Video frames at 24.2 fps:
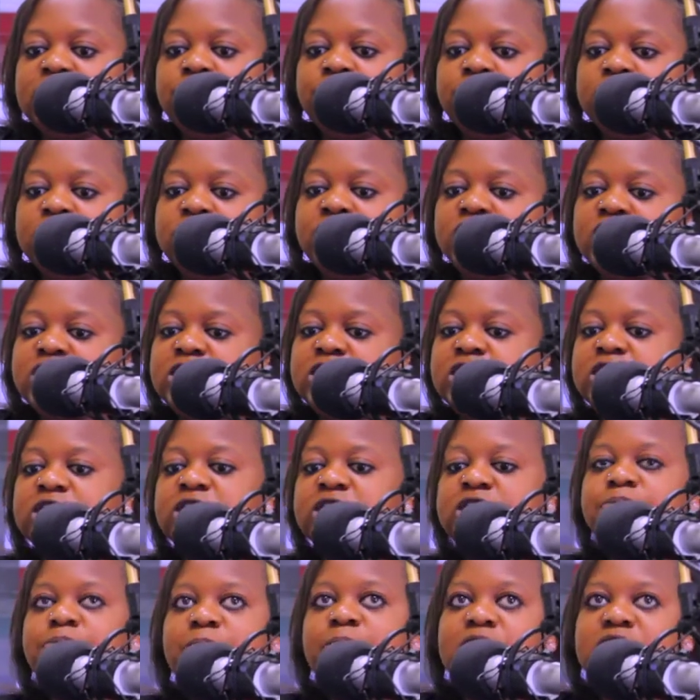and
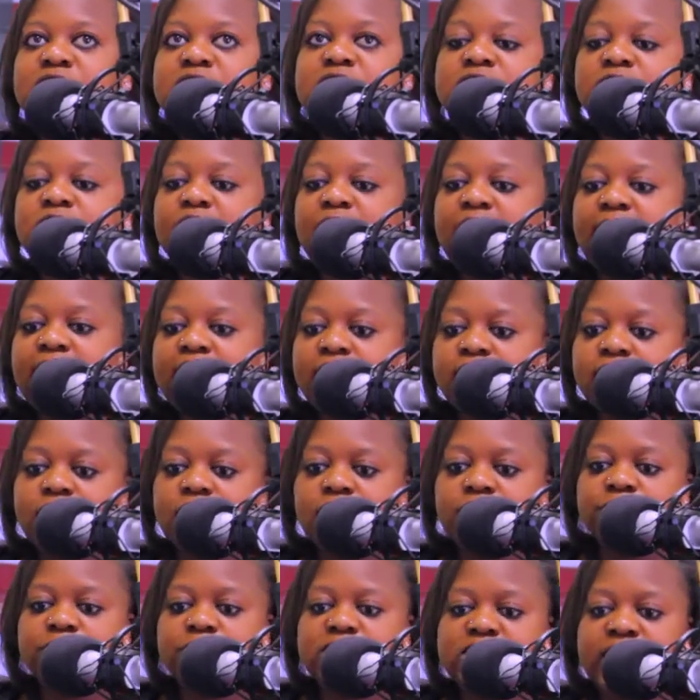restrictees, Minister
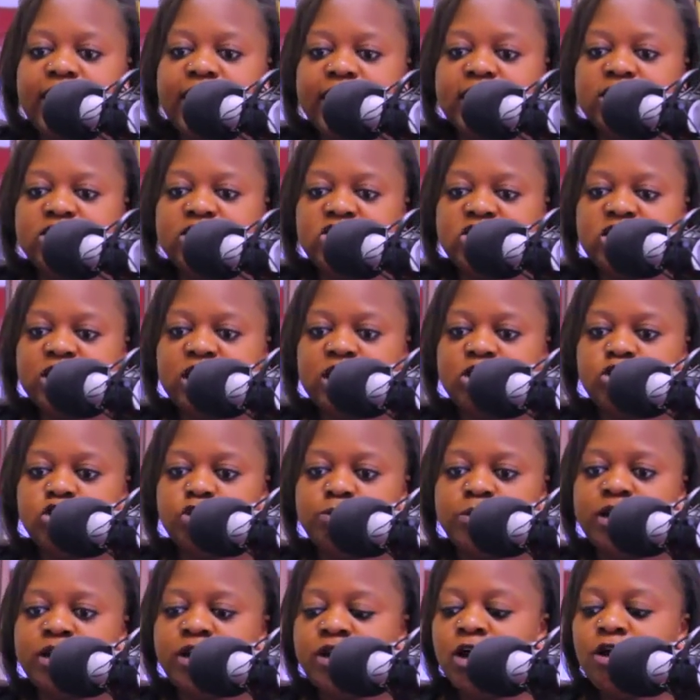Kennel, retired Chinga
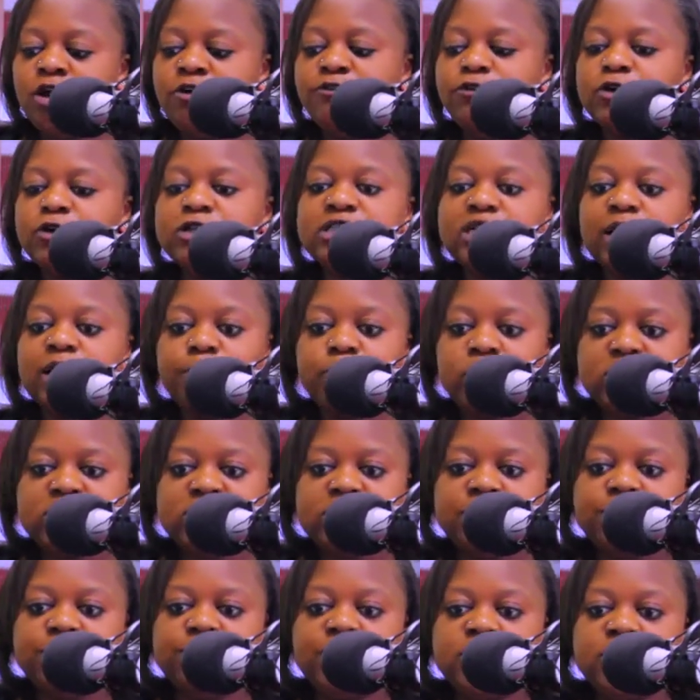Dube, for
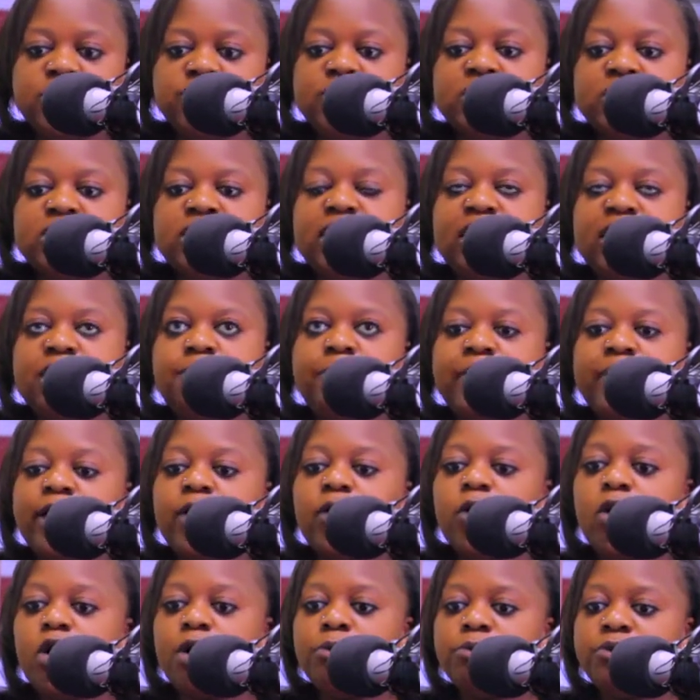supporting veterans led by
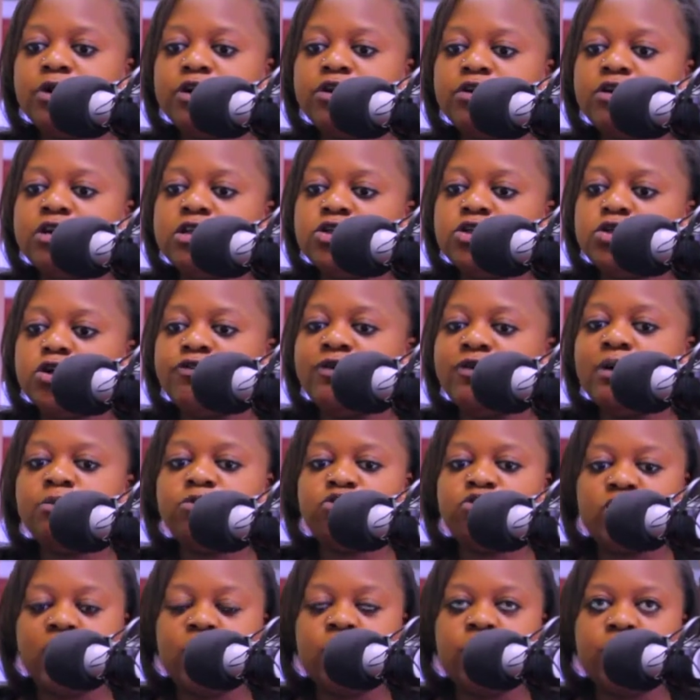Comrade Christopher
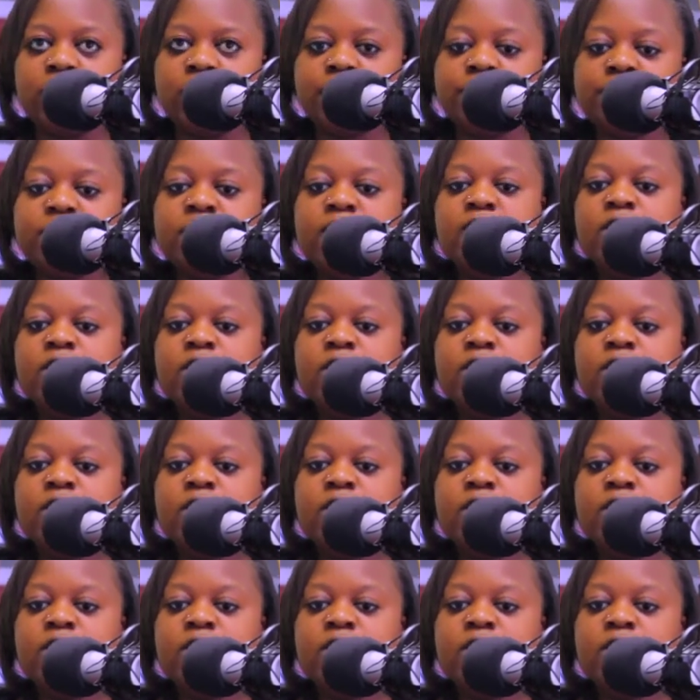Mchangwa.